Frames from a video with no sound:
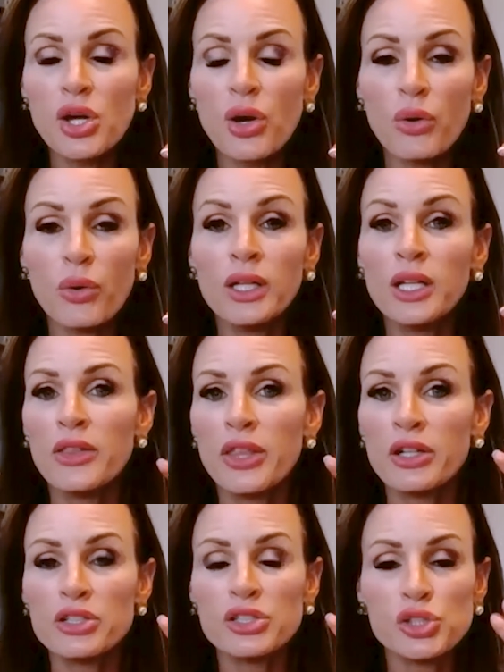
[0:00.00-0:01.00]
So
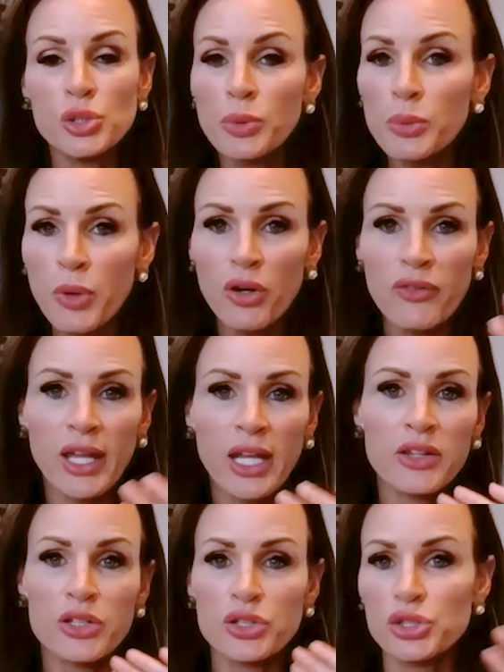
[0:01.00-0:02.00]
they're super
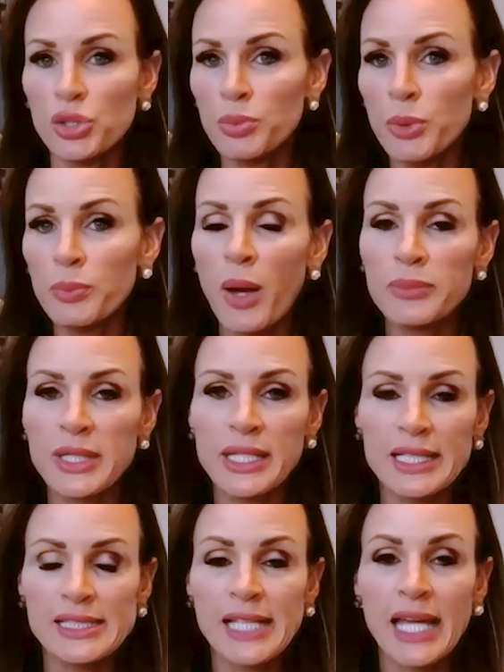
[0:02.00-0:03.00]
motivated. They're super pumped
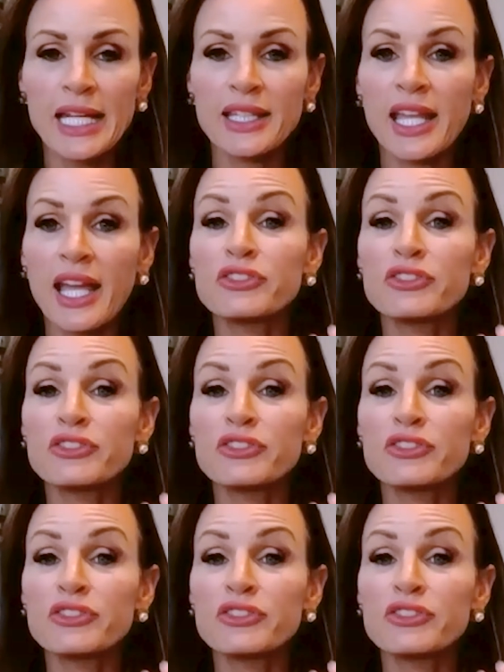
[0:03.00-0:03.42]
and excited.